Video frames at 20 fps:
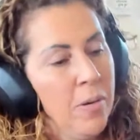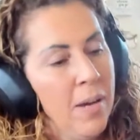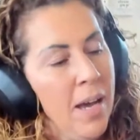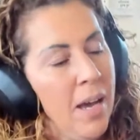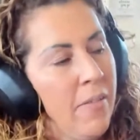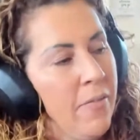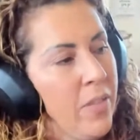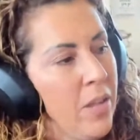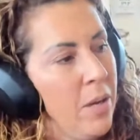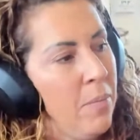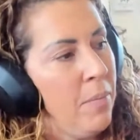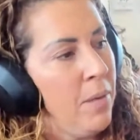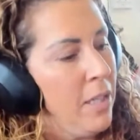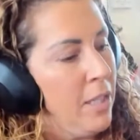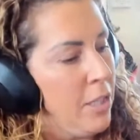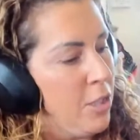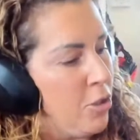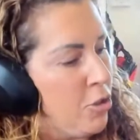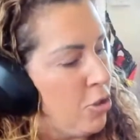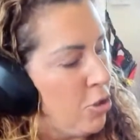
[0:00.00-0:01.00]
have them
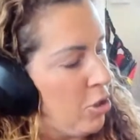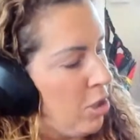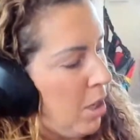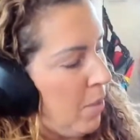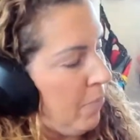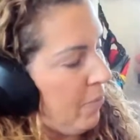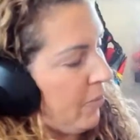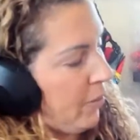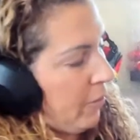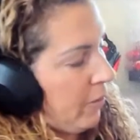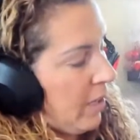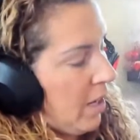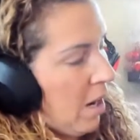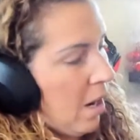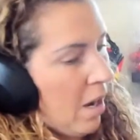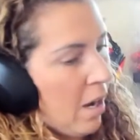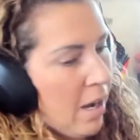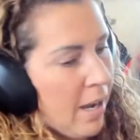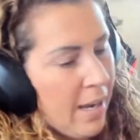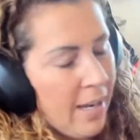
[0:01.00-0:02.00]
jump very
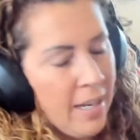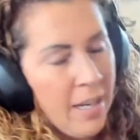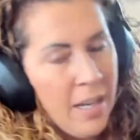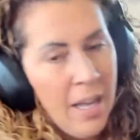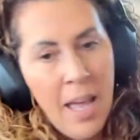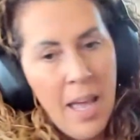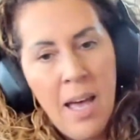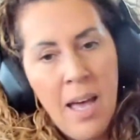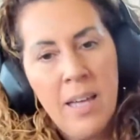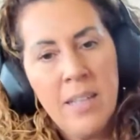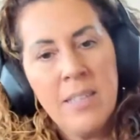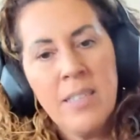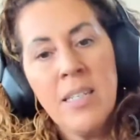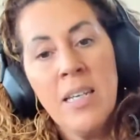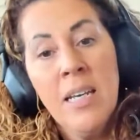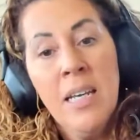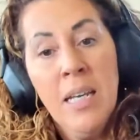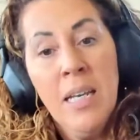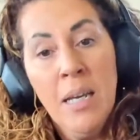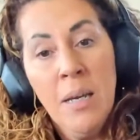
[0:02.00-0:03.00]
high, and
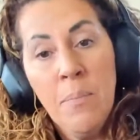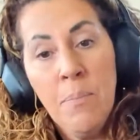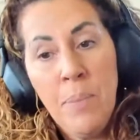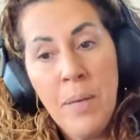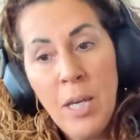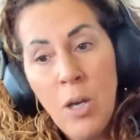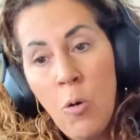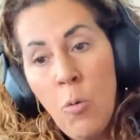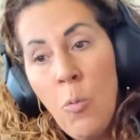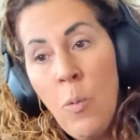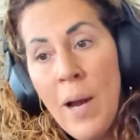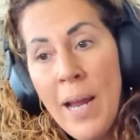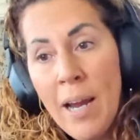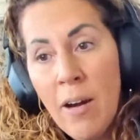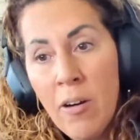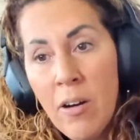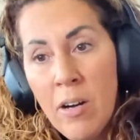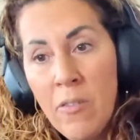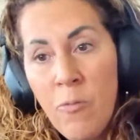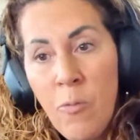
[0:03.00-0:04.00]
be
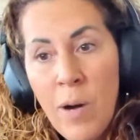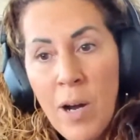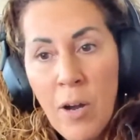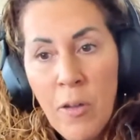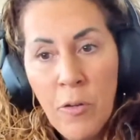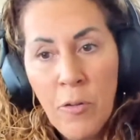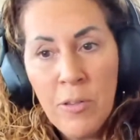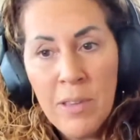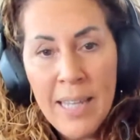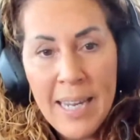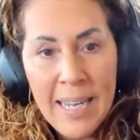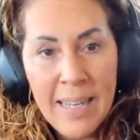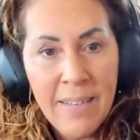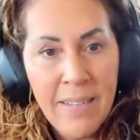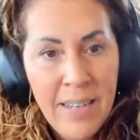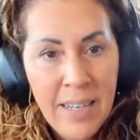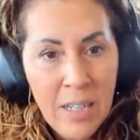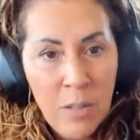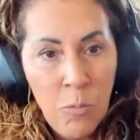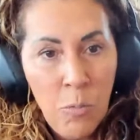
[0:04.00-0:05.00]
aware of where they're
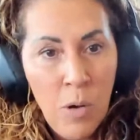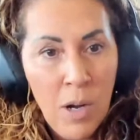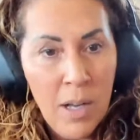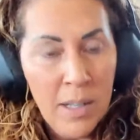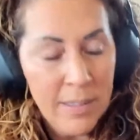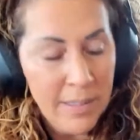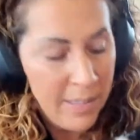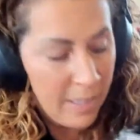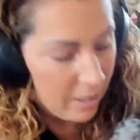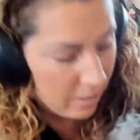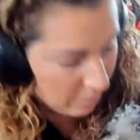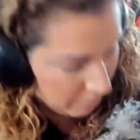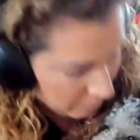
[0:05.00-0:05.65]
landing and what